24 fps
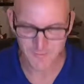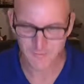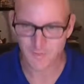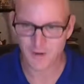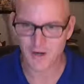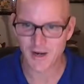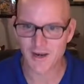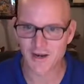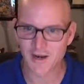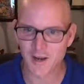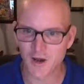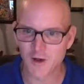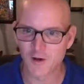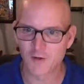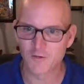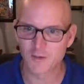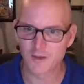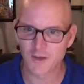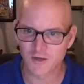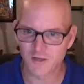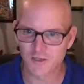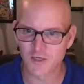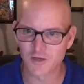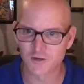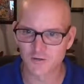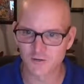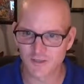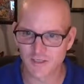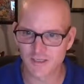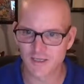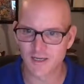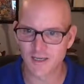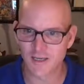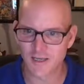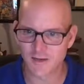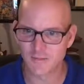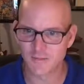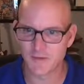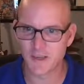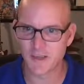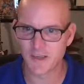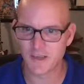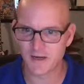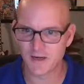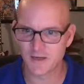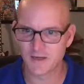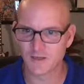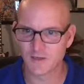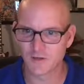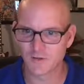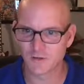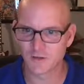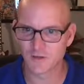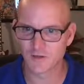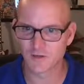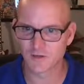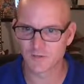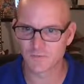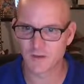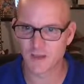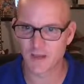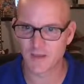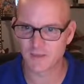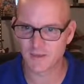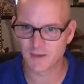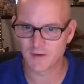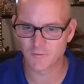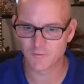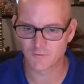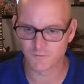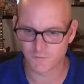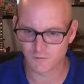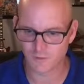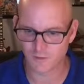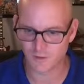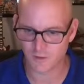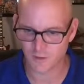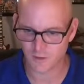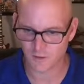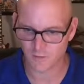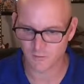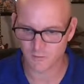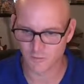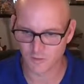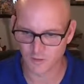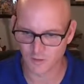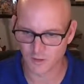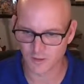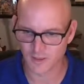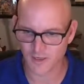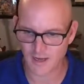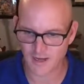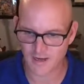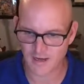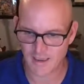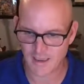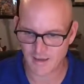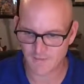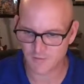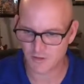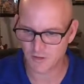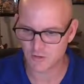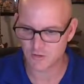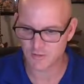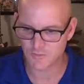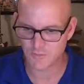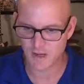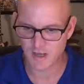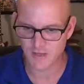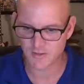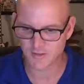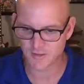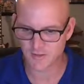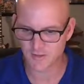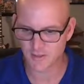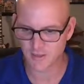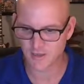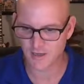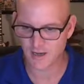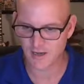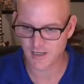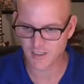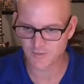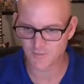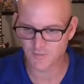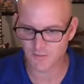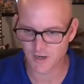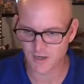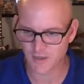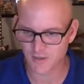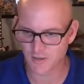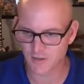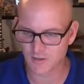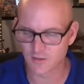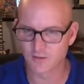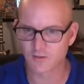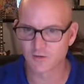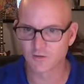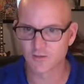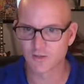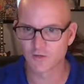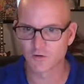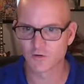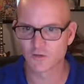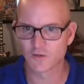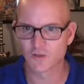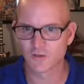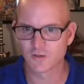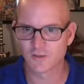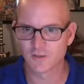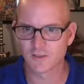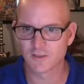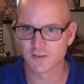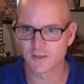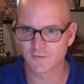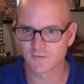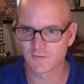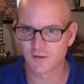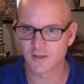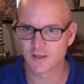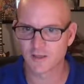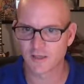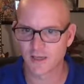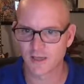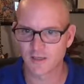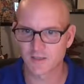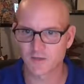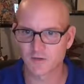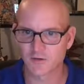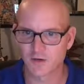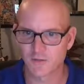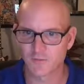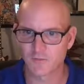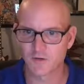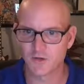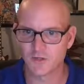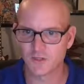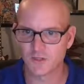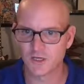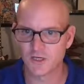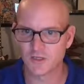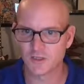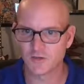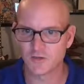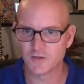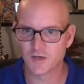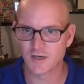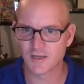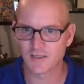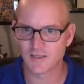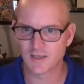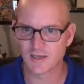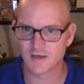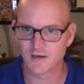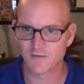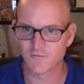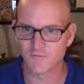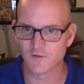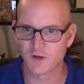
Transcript: but I know the auxiliary is going to come in and do a little. I think we're looking at having you sponsor the icebreaker social and stuff like that. So I appreciate you guys getting involved.